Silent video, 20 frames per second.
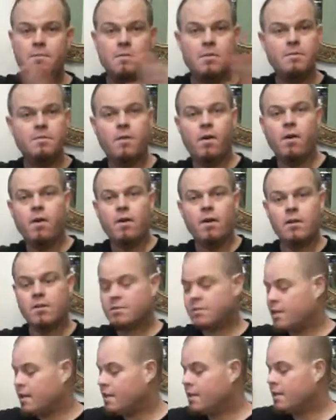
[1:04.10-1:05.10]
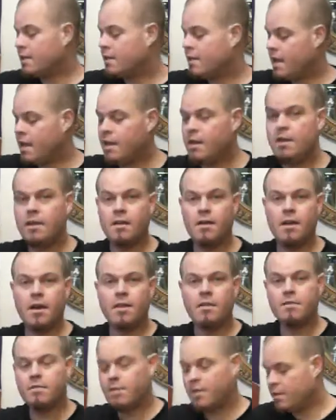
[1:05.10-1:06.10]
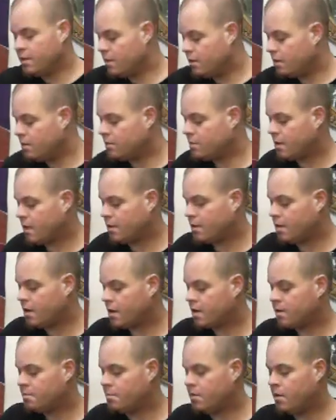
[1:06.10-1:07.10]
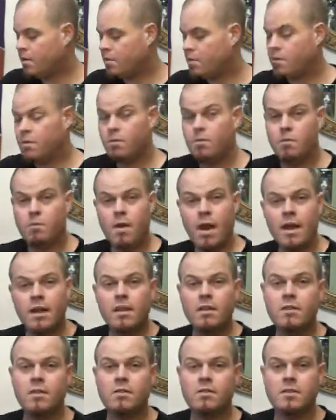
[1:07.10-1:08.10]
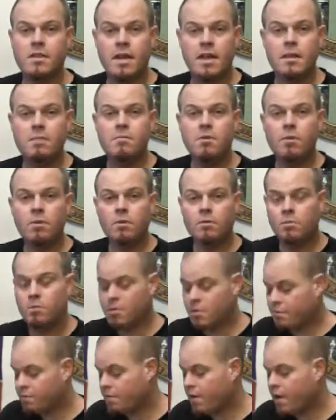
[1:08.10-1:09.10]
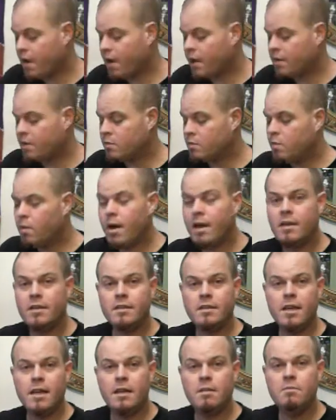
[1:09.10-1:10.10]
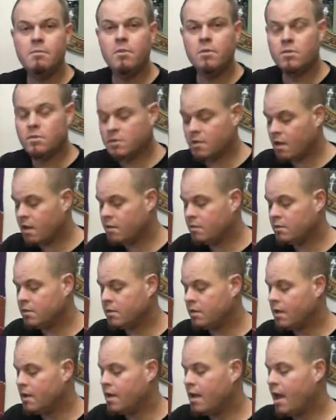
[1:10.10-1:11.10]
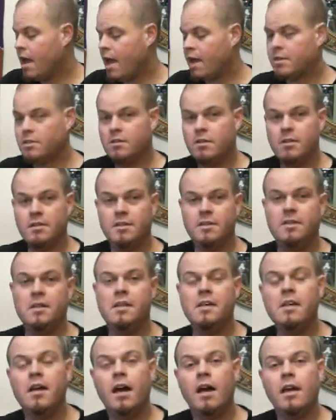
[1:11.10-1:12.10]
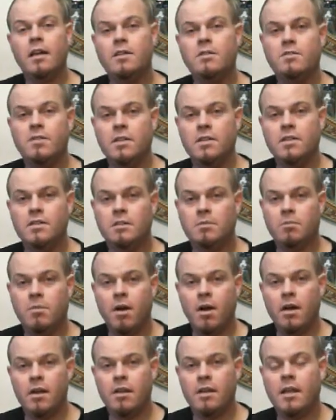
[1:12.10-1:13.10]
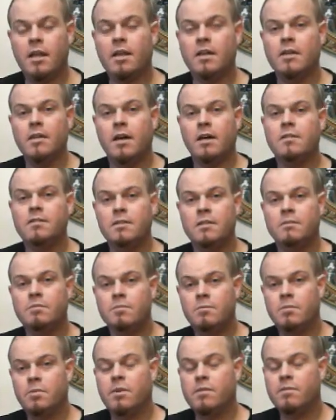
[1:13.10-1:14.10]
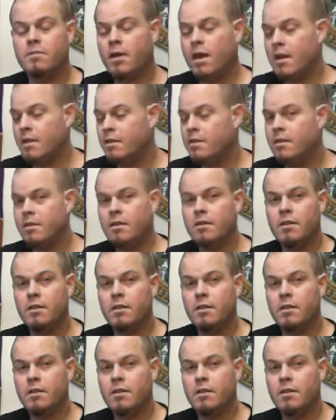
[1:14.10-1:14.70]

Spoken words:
it before, and I'll say it again in other videos. I talk about regular refined white table salt actually dehydrates your body and doesn't provide